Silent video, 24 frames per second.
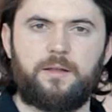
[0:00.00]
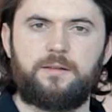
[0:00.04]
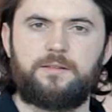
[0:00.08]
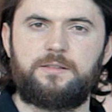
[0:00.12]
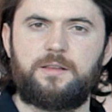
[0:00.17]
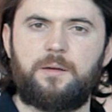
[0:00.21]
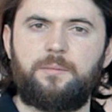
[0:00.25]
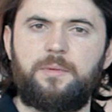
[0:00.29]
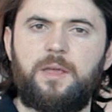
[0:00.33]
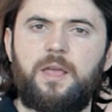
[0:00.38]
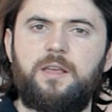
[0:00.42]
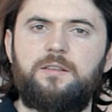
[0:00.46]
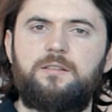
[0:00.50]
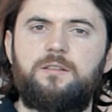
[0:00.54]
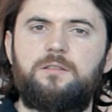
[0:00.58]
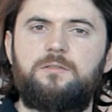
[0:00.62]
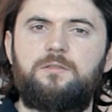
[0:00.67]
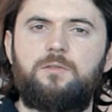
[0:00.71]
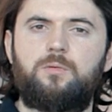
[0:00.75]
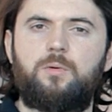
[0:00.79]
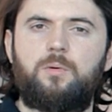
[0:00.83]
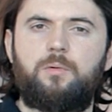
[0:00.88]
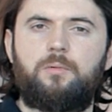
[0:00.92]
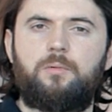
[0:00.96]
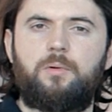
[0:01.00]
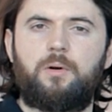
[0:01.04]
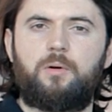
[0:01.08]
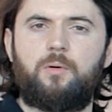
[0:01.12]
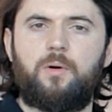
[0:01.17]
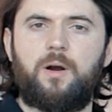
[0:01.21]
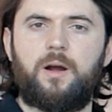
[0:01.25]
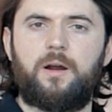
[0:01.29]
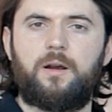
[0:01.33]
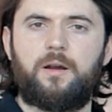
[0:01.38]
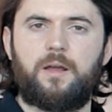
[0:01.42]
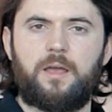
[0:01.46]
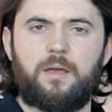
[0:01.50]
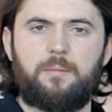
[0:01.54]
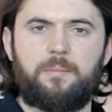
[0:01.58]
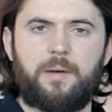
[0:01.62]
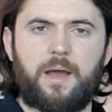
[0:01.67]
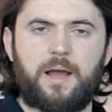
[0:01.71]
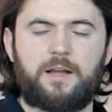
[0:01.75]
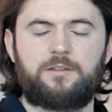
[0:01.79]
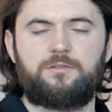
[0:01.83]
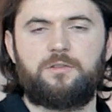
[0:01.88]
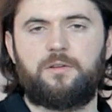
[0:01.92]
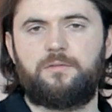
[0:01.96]
In some cases, you will require a
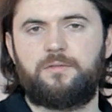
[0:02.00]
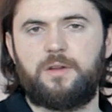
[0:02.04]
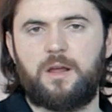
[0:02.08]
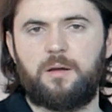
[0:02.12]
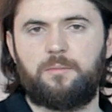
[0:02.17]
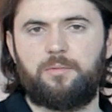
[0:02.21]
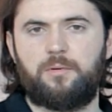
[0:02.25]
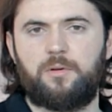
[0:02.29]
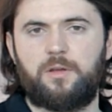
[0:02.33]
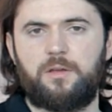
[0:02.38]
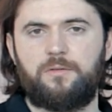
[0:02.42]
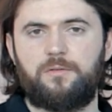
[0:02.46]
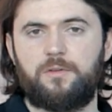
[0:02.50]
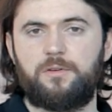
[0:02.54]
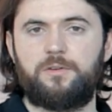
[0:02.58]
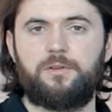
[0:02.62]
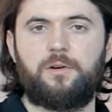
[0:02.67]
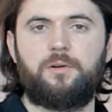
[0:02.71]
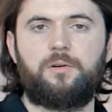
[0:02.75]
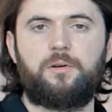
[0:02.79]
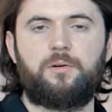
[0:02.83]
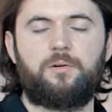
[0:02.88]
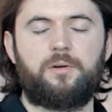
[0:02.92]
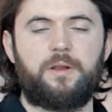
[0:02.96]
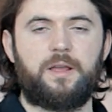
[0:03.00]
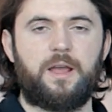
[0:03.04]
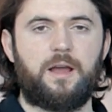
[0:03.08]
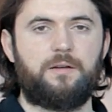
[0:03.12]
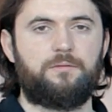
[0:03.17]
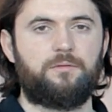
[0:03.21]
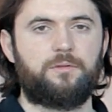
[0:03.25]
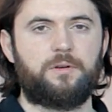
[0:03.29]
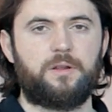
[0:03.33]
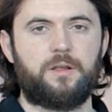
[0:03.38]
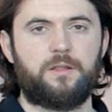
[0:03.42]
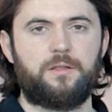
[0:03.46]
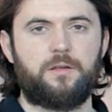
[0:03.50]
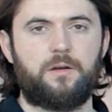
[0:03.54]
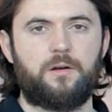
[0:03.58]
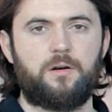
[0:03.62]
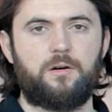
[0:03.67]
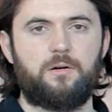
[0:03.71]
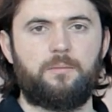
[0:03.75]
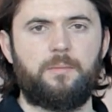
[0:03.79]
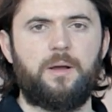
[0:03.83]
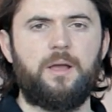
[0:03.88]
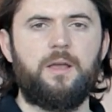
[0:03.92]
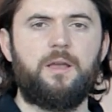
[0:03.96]
backdrop damper if you don't already have one in the
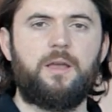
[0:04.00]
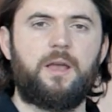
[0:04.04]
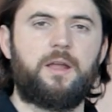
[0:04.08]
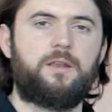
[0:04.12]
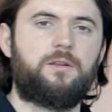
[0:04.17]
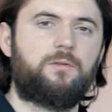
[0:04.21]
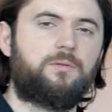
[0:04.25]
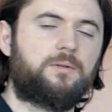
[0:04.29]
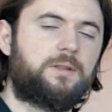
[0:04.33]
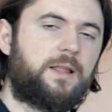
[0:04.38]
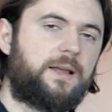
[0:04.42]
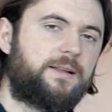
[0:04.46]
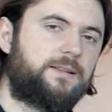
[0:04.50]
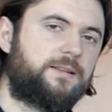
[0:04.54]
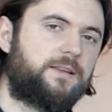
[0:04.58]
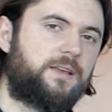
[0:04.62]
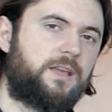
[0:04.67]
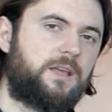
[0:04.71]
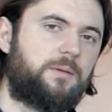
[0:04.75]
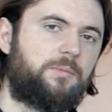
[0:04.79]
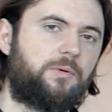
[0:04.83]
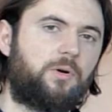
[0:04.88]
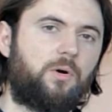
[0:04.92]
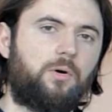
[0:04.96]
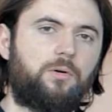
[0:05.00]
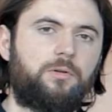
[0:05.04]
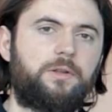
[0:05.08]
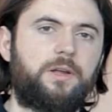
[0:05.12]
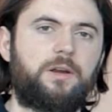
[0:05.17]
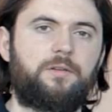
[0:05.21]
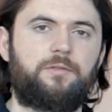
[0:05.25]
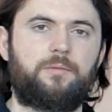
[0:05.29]
home and you would like to keep cold air